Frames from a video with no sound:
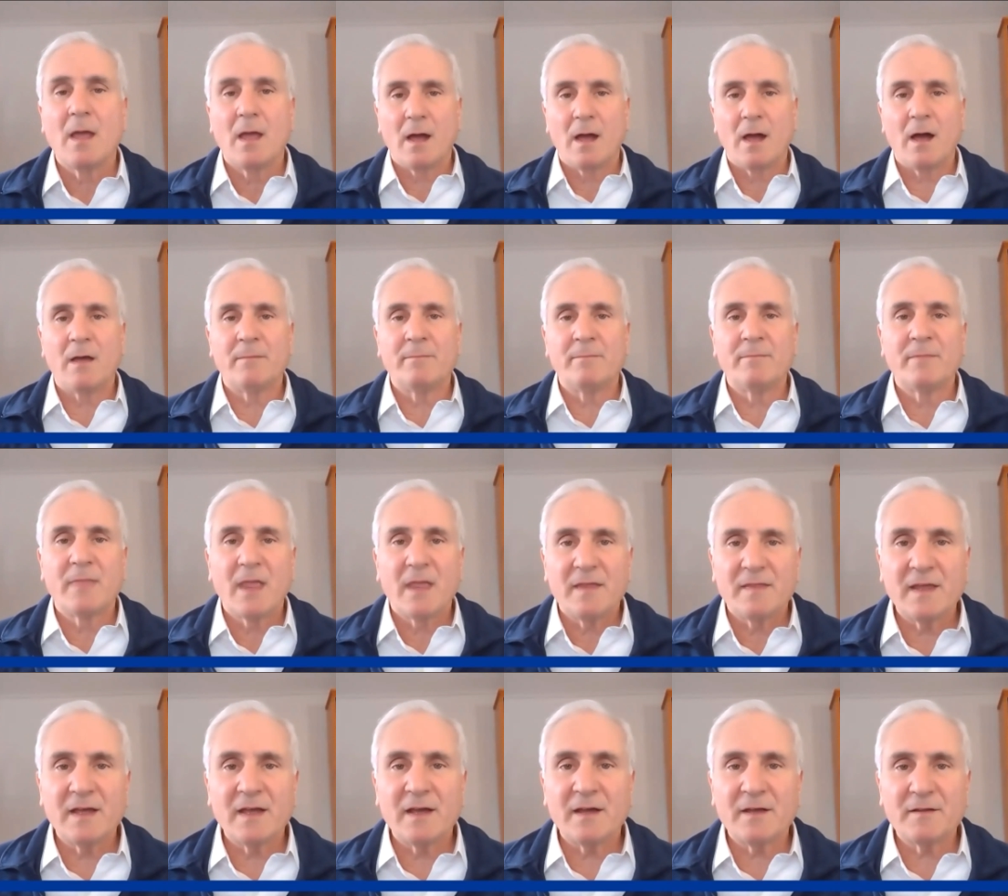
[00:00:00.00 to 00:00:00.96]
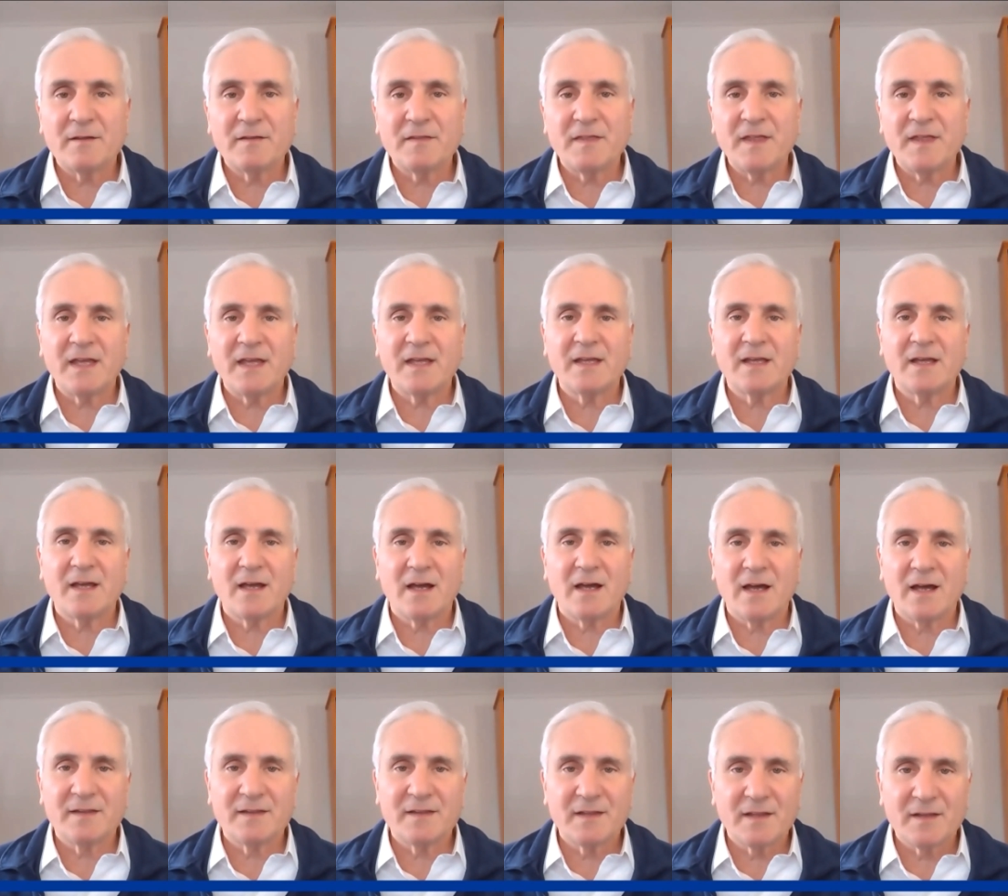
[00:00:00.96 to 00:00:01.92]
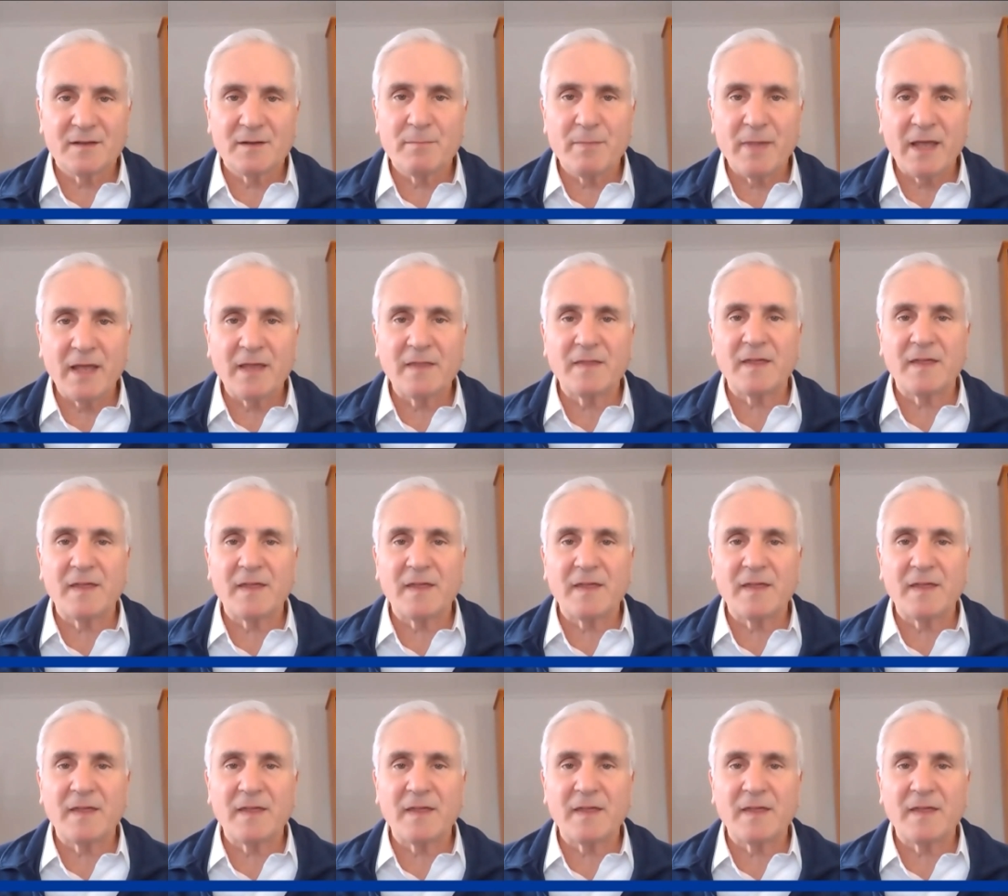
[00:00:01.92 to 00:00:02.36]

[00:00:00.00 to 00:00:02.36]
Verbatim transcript: Um, the other thing, uh, the other big